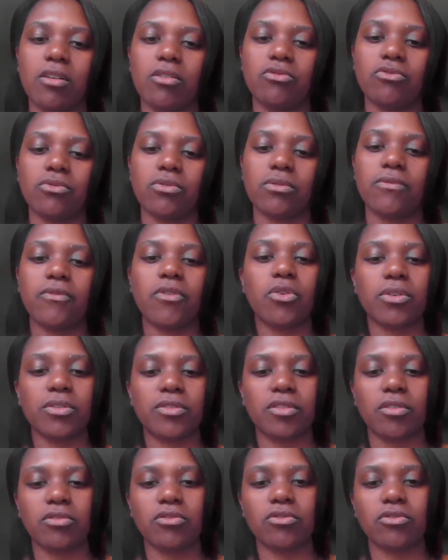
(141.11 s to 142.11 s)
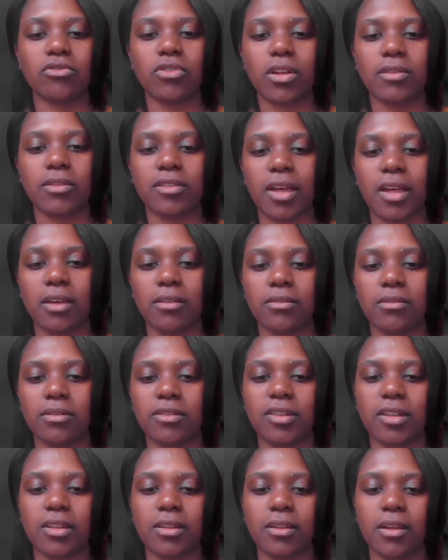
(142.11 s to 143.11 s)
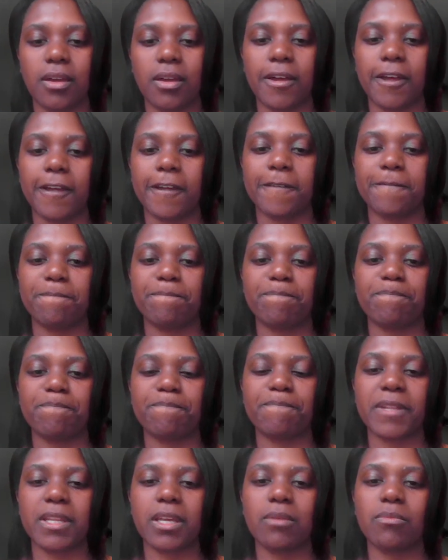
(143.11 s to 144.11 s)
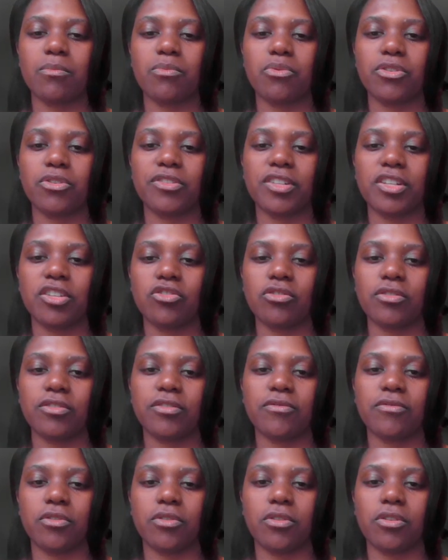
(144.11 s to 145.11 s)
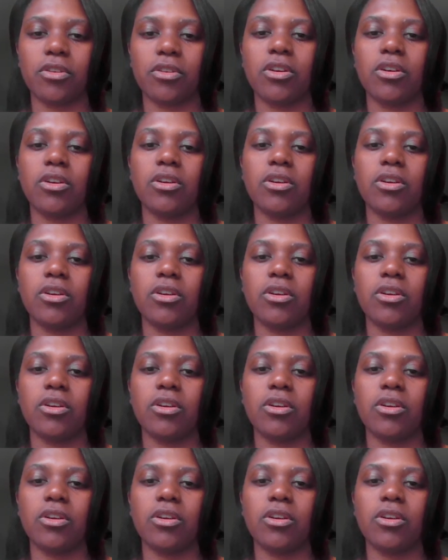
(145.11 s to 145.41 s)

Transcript: focused ultrasound procedures for